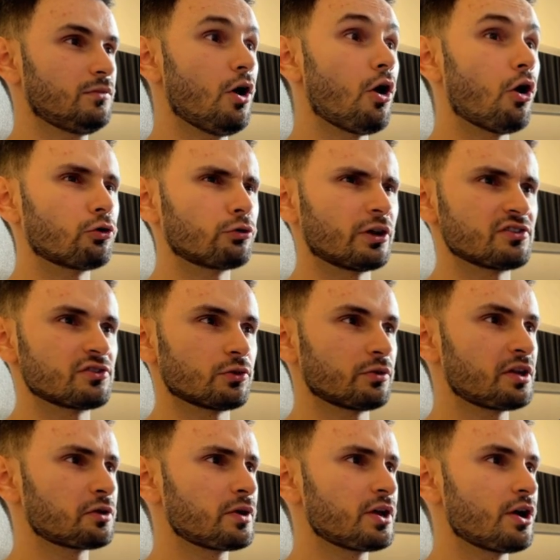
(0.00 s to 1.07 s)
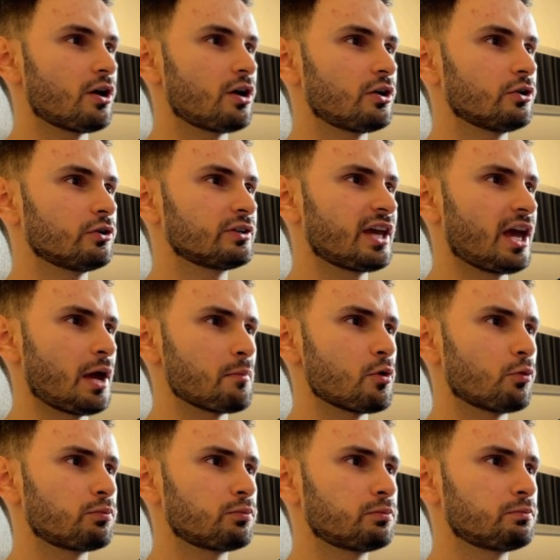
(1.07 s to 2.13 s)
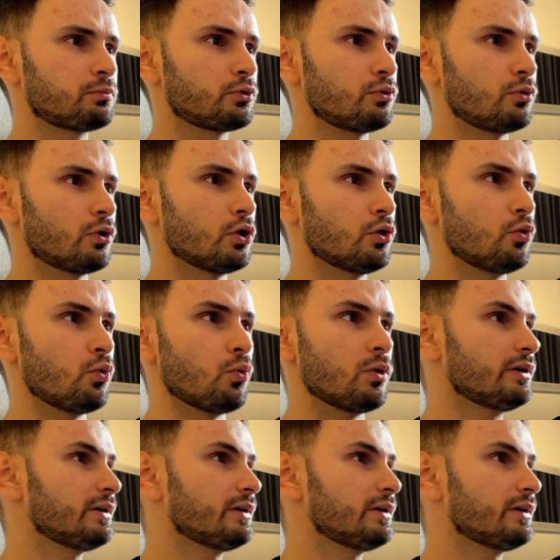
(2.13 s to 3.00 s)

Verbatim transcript: All right, so here we are on Camo Pro,